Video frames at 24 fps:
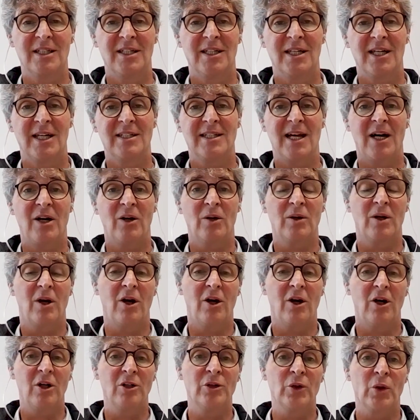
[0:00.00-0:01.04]
And now
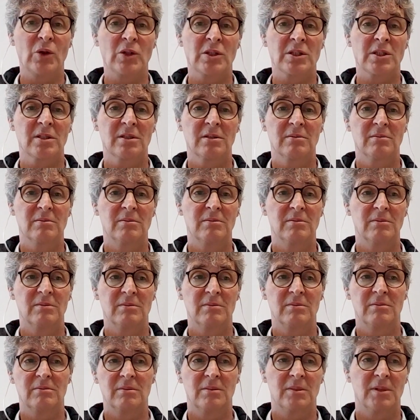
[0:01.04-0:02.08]
all those
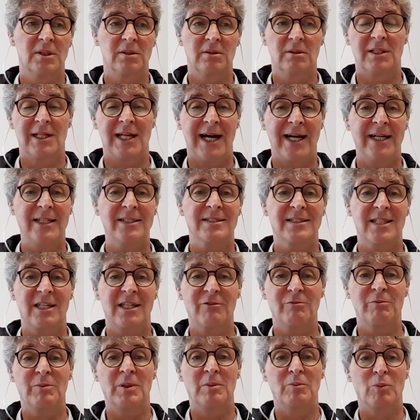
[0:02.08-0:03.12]
lights
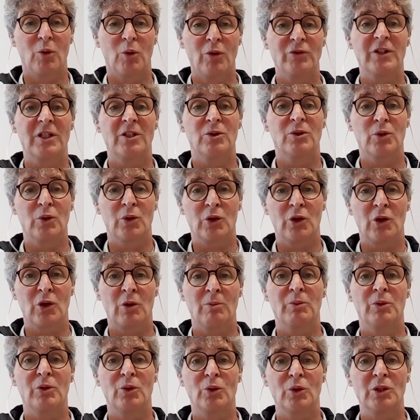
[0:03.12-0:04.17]
have been moved into a
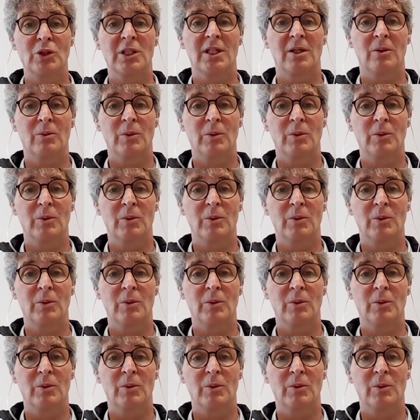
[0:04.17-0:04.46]
computer,